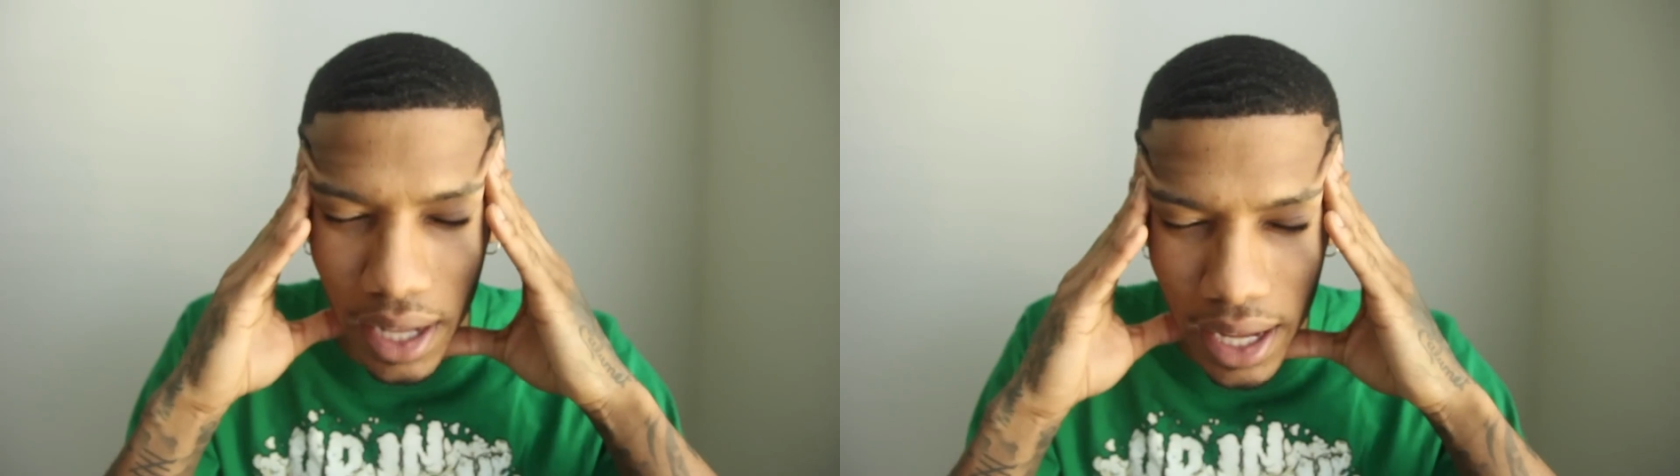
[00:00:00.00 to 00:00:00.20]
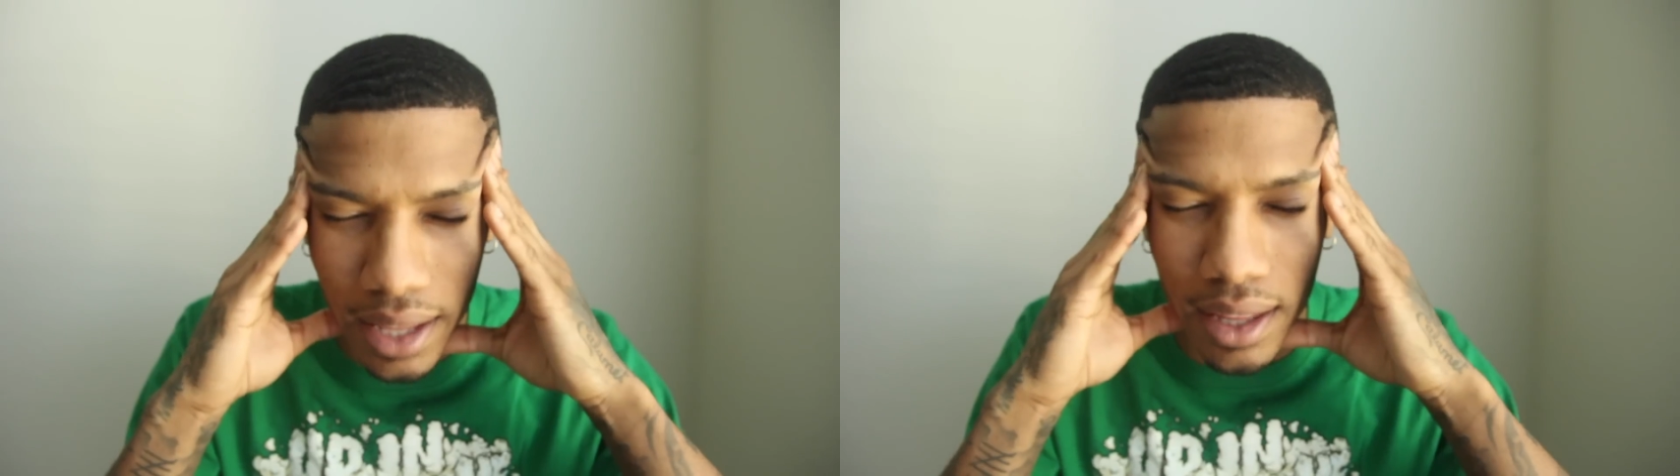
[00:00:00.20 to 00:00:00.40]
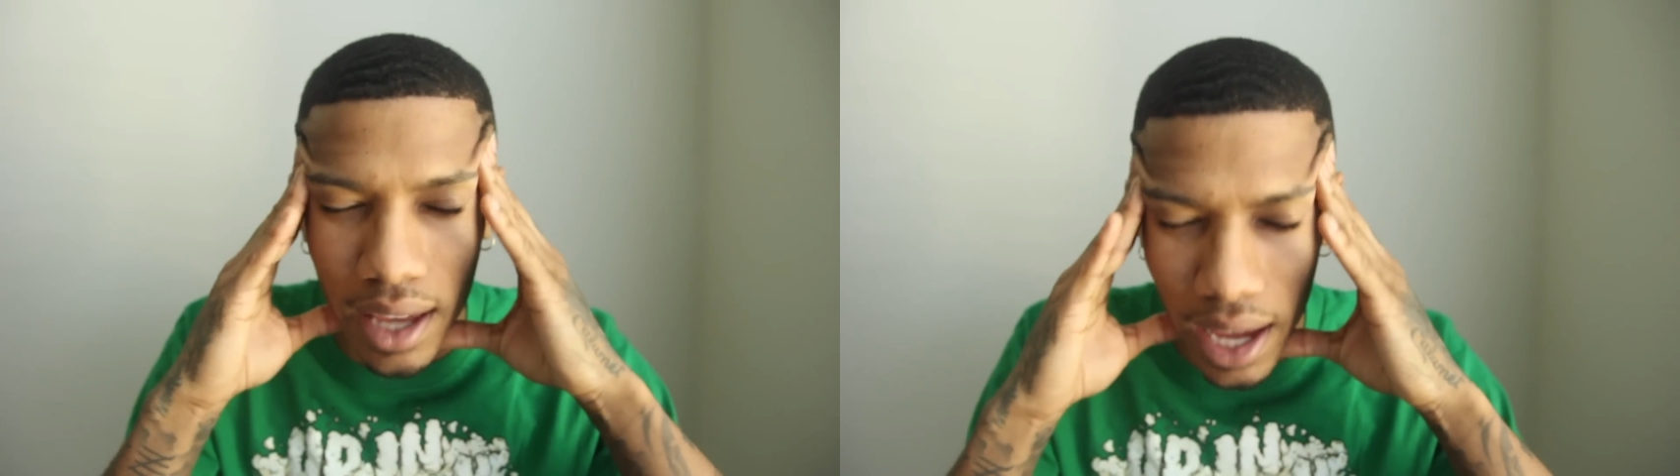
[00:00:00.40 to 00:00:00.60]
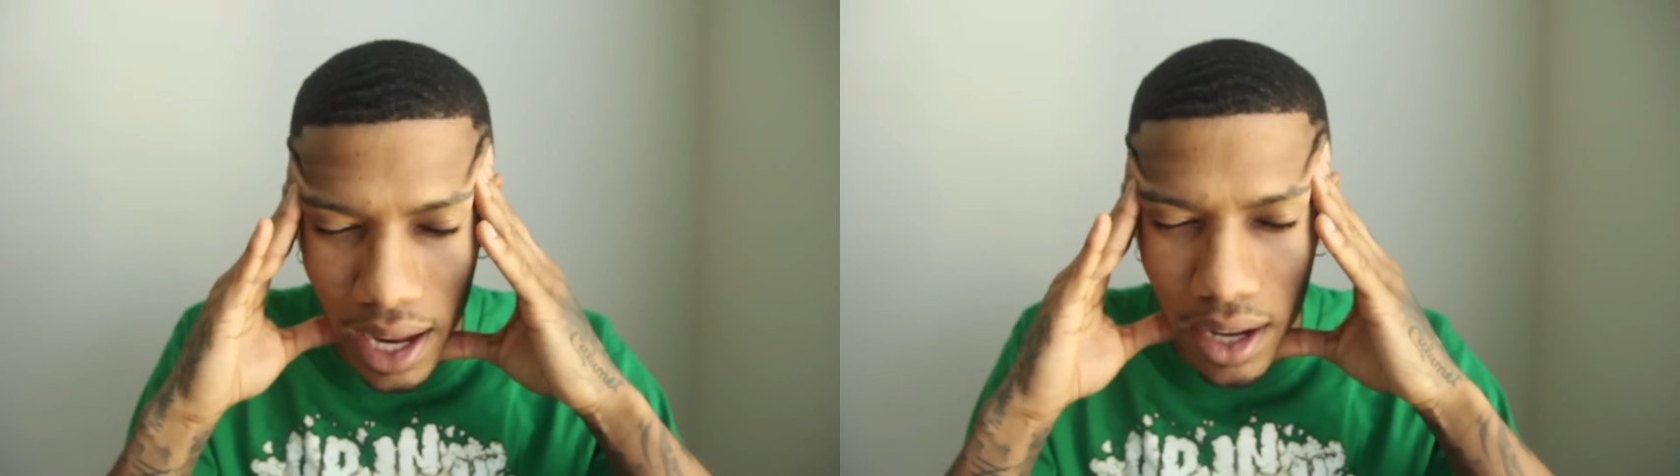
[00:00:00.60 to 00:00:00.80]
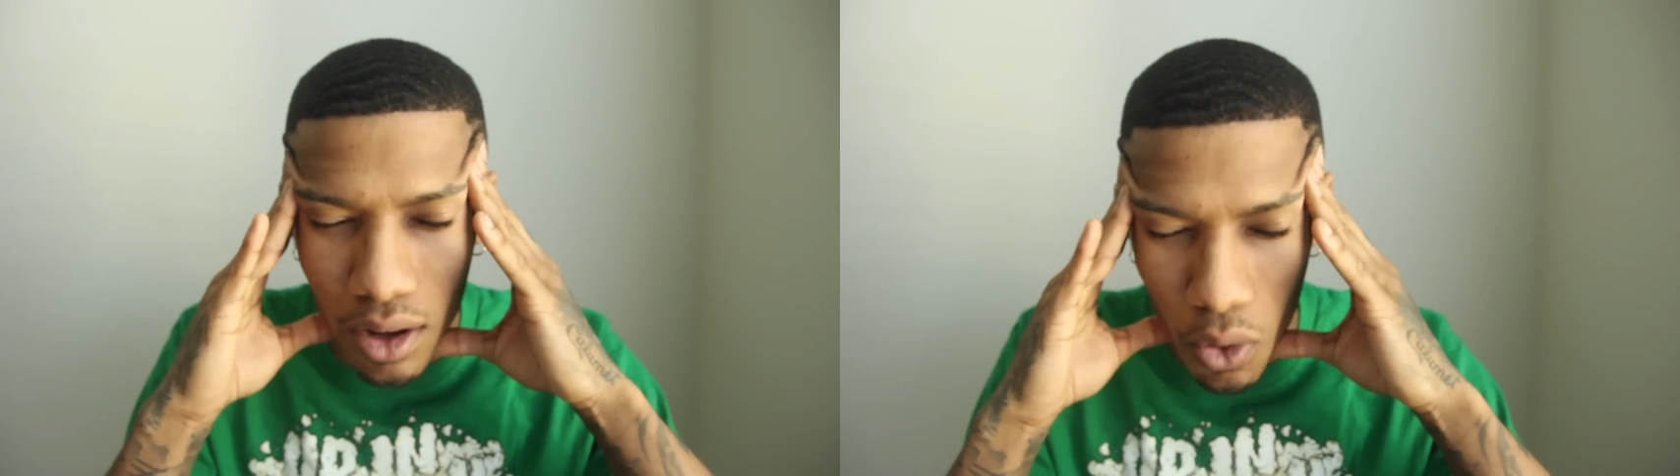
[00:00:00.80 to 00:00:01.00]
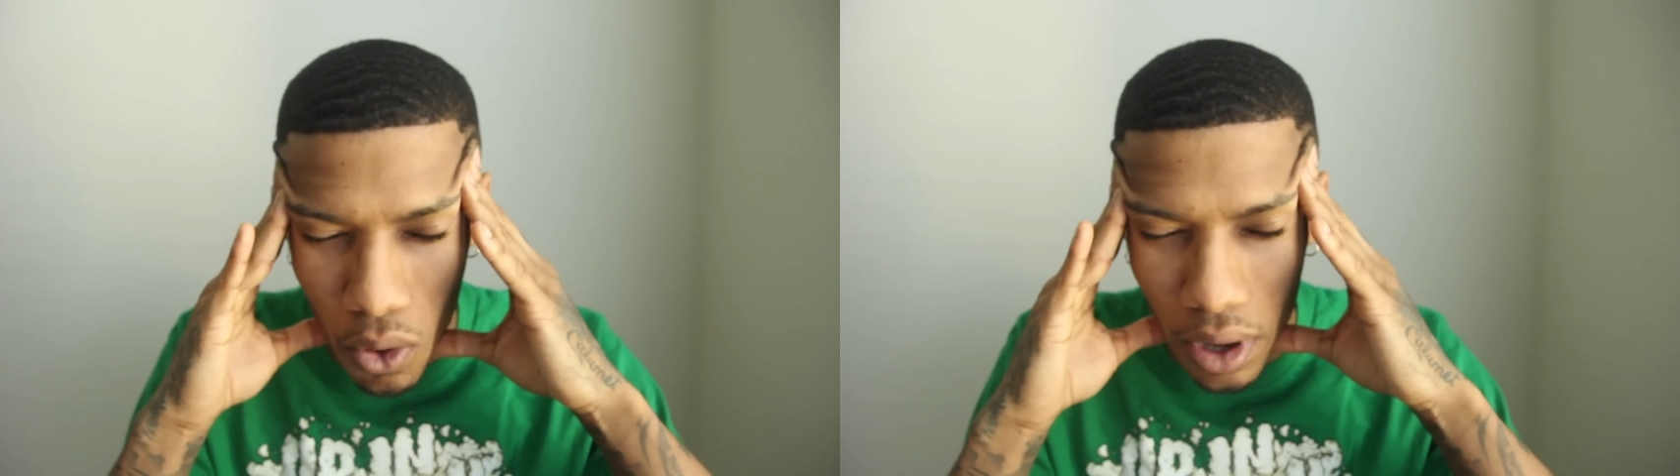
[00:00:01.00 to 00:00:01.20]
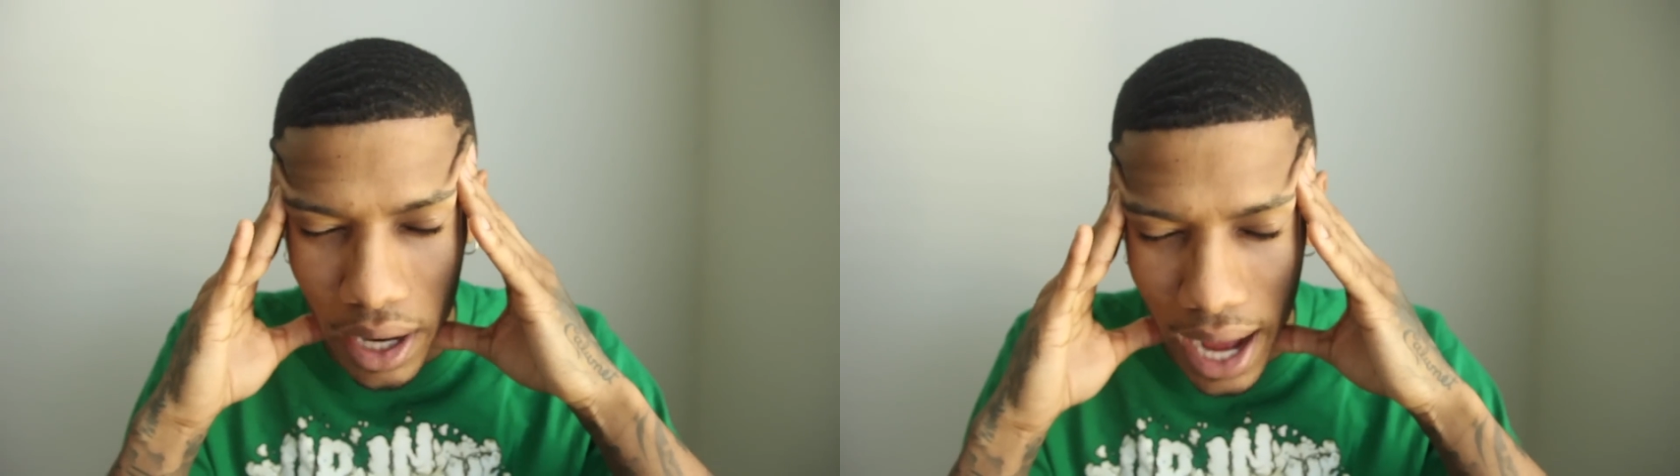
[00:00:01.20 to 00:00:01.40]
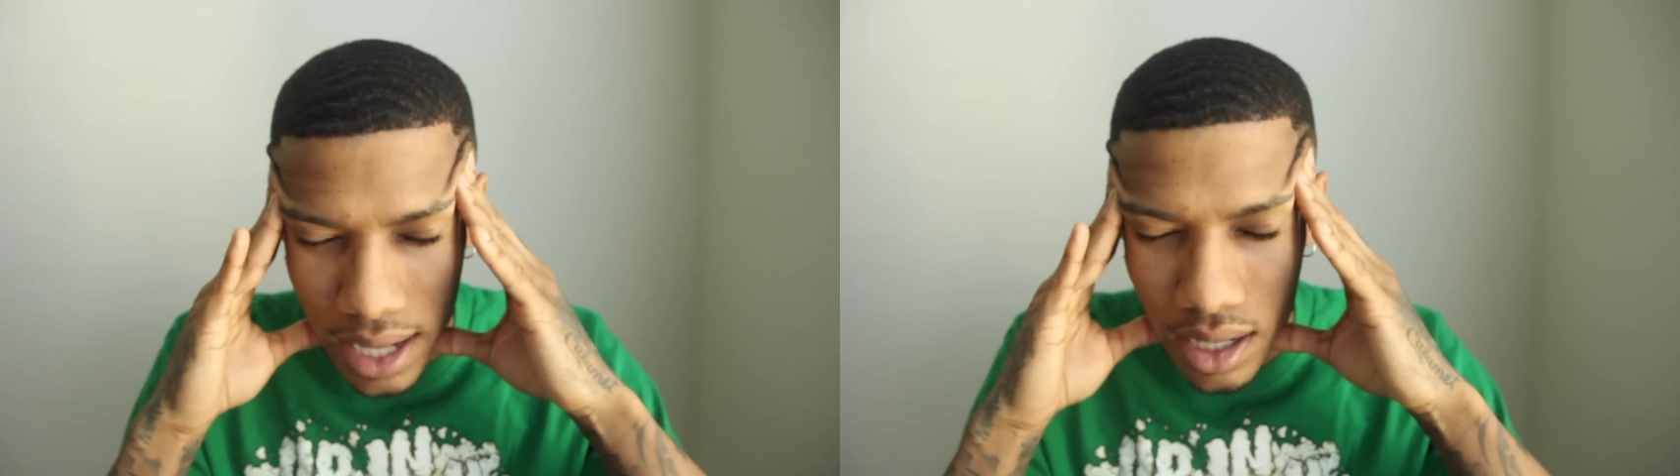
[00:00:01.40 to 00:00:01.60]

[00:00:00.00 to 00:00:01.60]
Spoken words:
Then the candy corn got